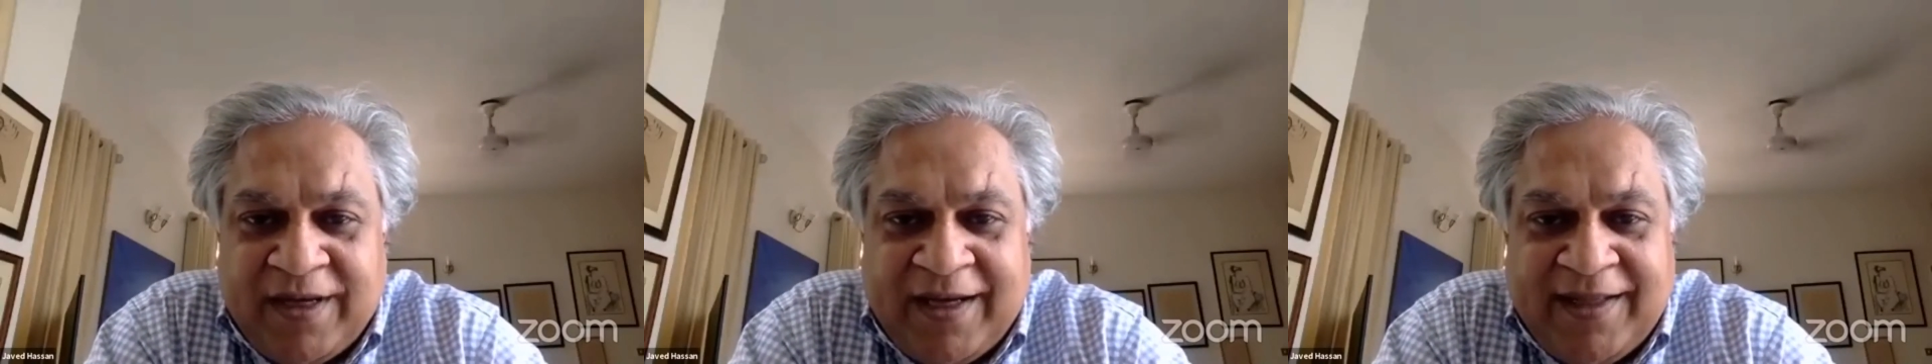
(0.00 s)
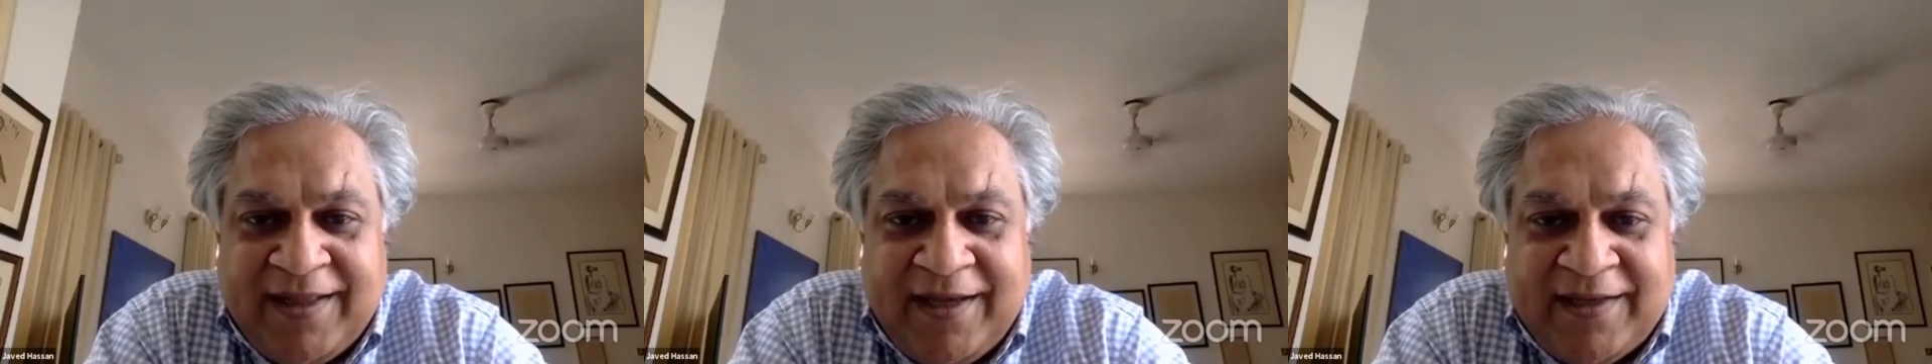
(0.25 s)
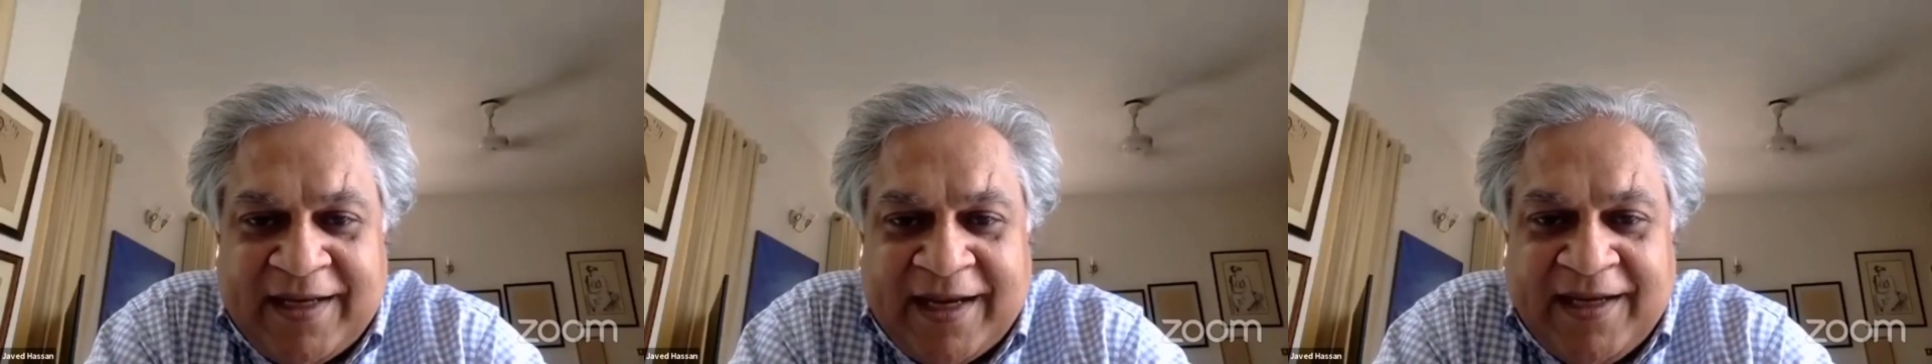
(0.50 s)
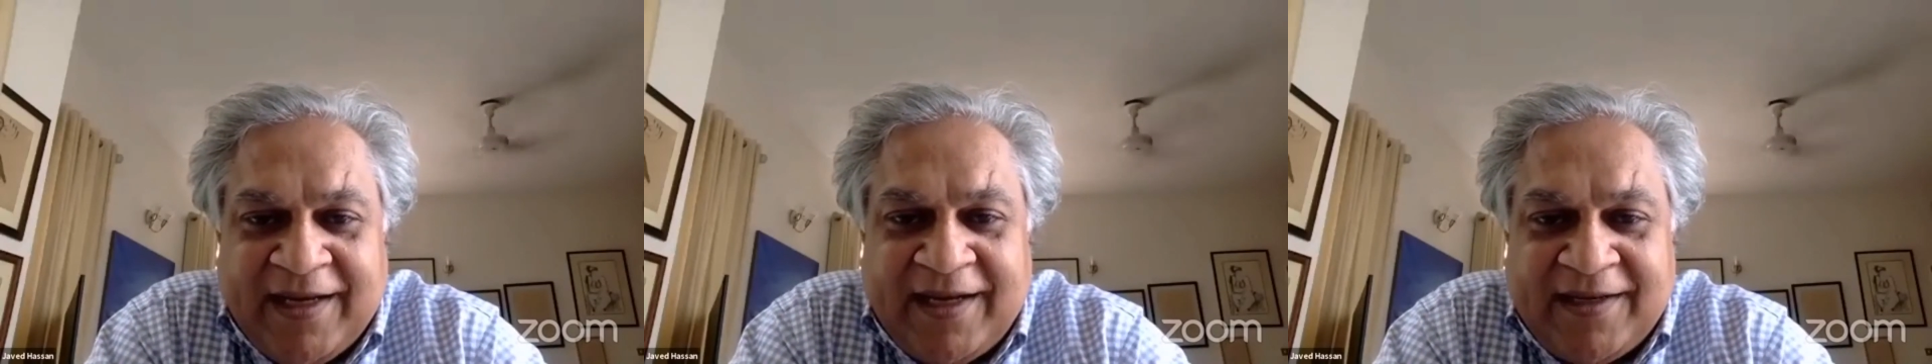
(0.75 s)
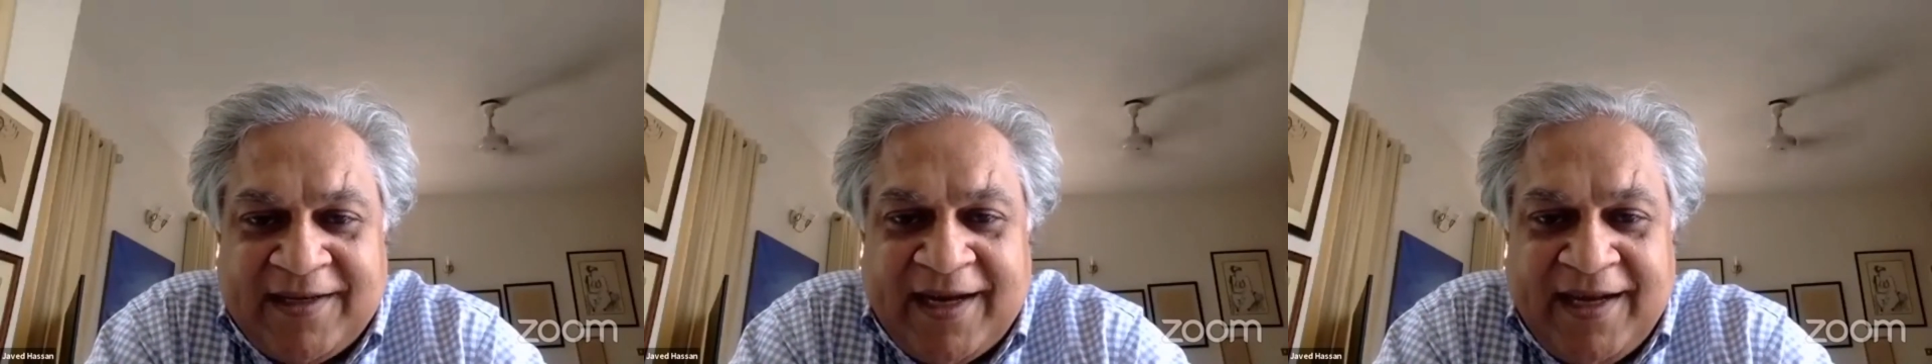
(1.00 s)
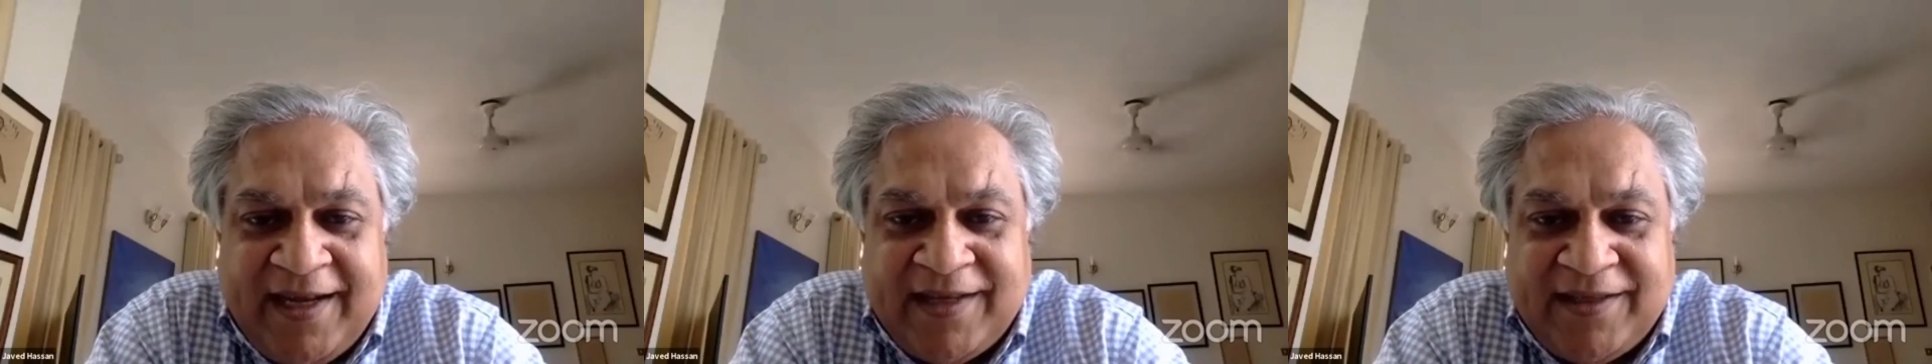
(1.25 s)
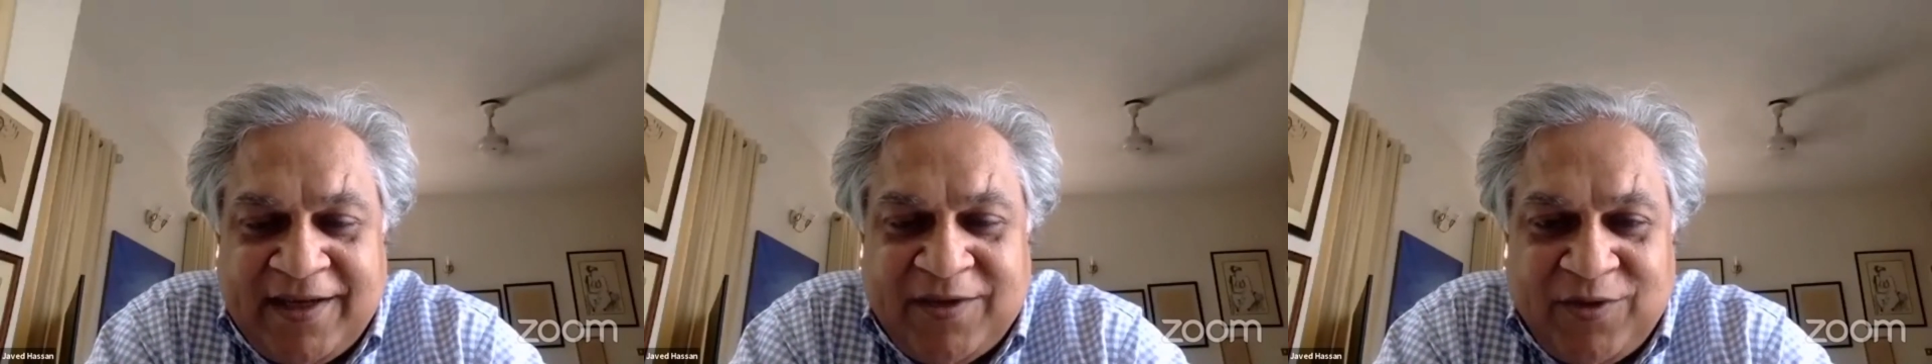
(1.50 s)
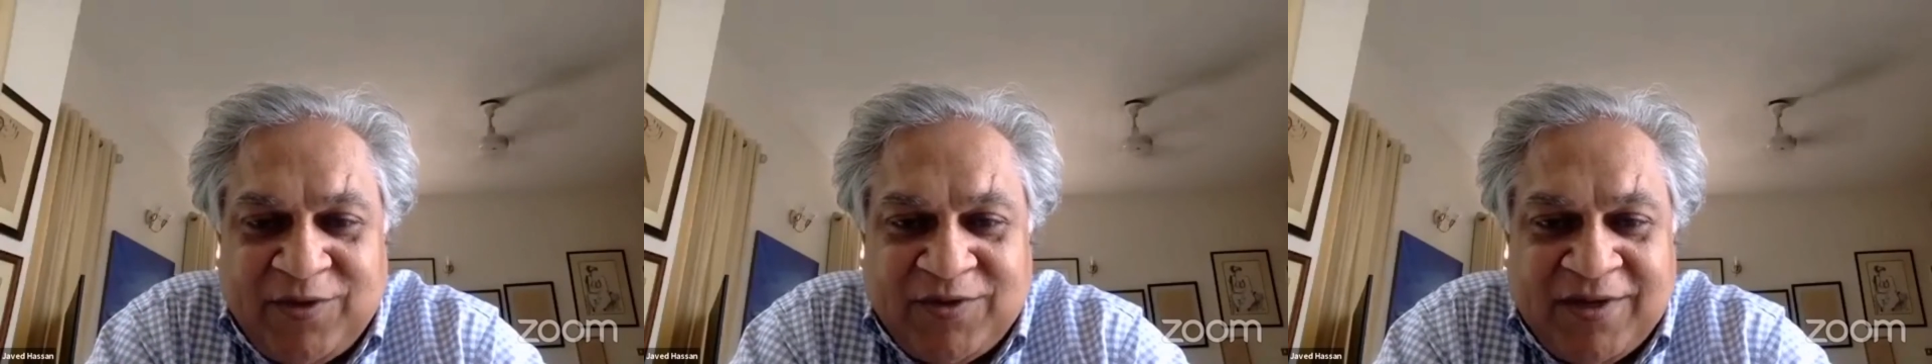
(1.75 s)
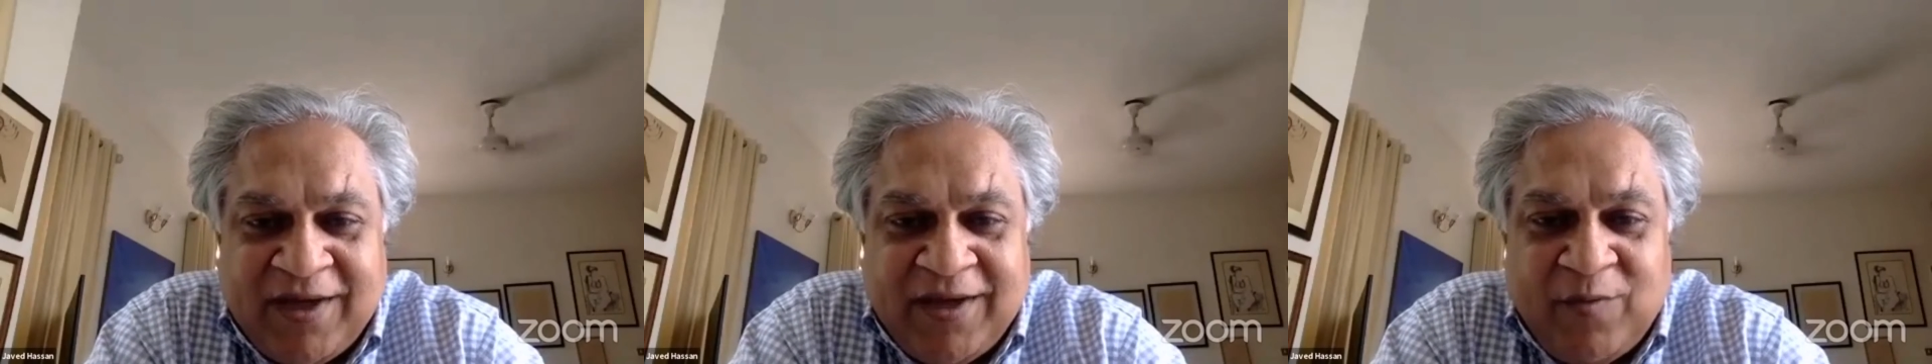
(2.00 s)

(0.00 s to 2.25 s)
in the technical training institutes,